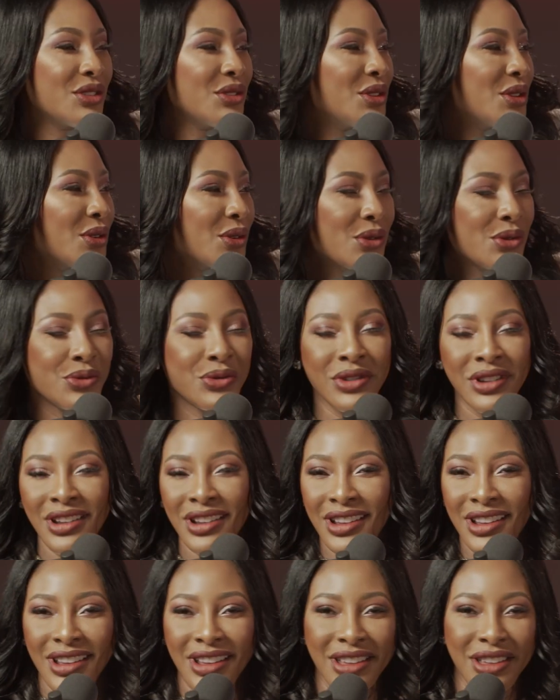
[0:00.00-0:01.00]
you
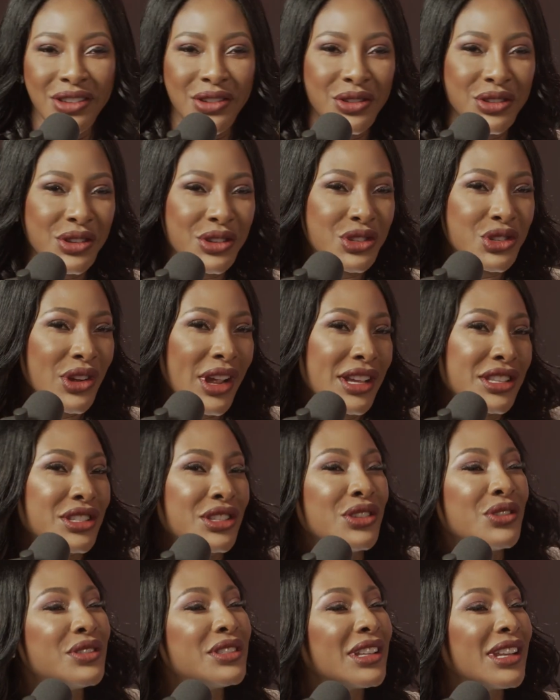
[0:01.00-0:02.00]
you you try to
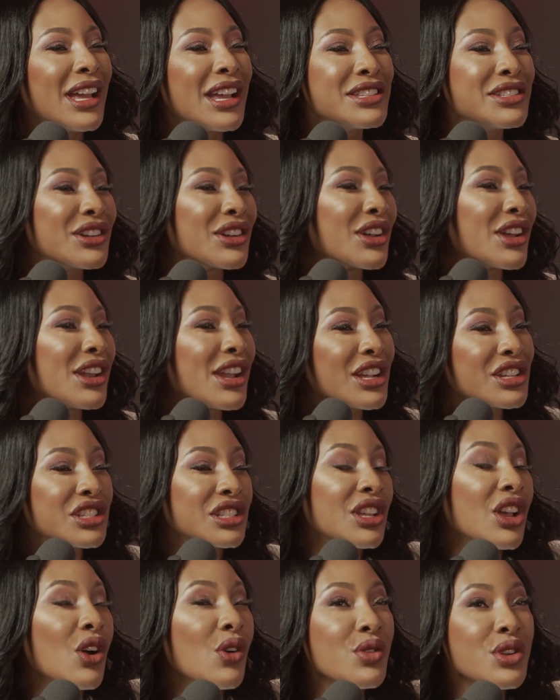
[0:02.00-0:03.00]
utilize your connections
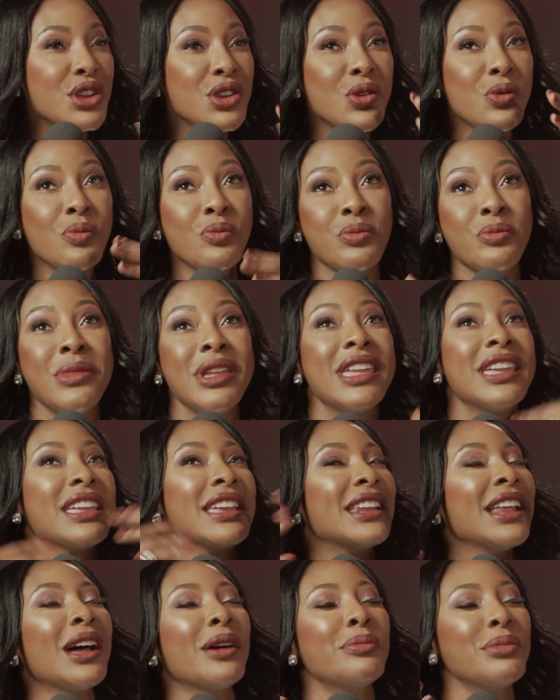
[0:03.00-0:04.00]
how do you make
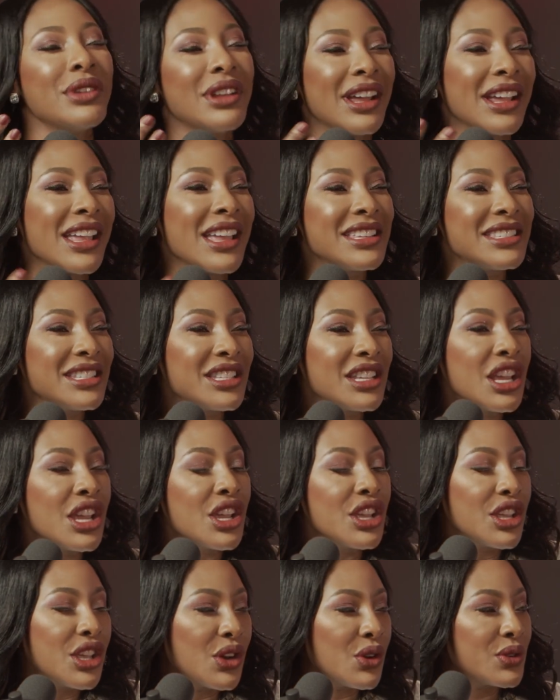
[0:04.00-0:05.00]
it happen i guess it,
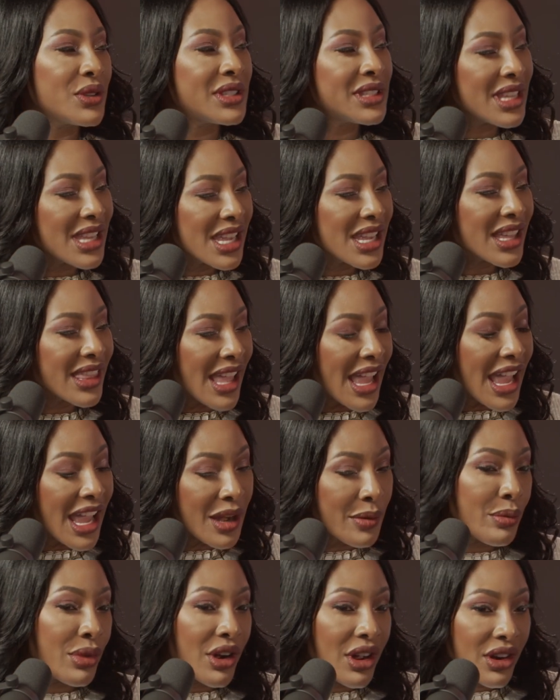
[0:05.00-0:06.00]
you know seeing the
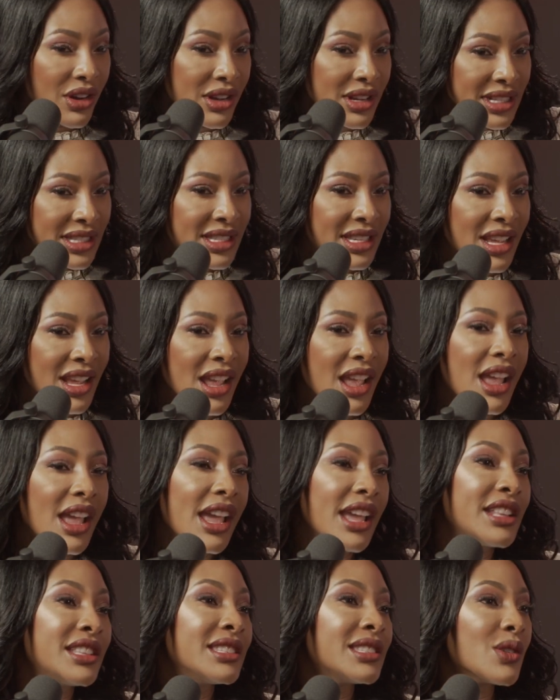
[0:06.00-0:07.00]
end product yeah.
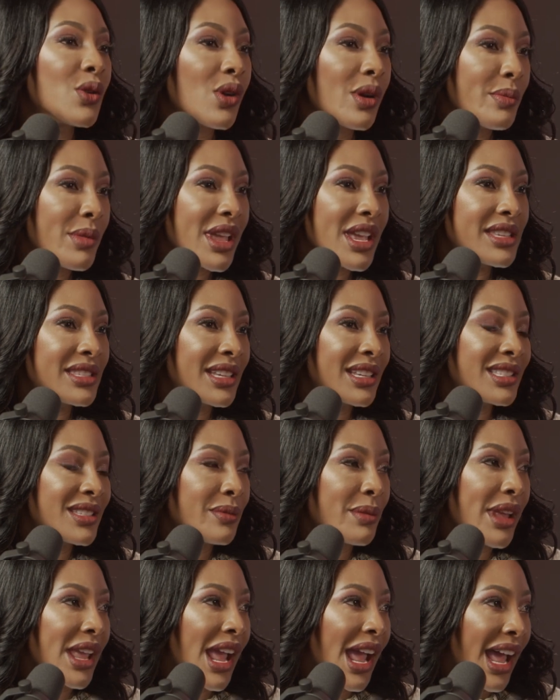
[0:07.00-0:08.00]
it's so amazing to
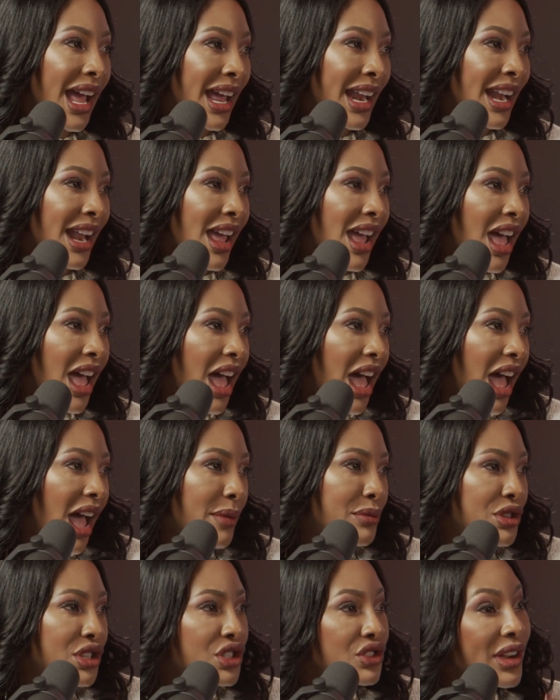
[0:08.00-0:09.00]
me and i'm
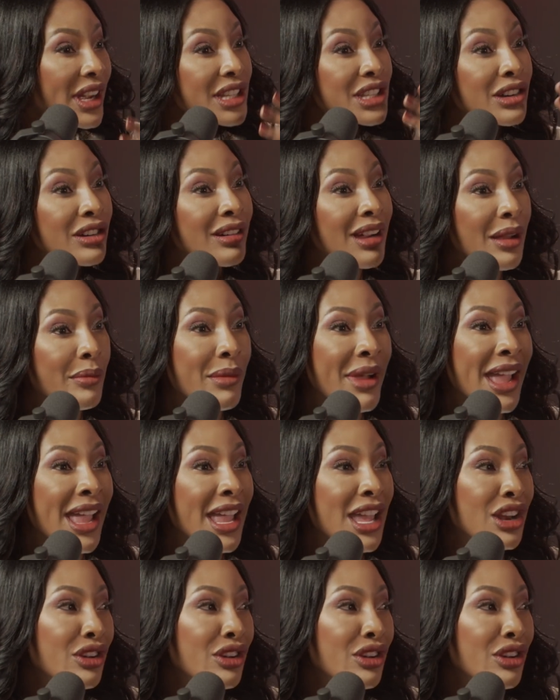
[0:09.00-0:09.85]
just trying to wrap my head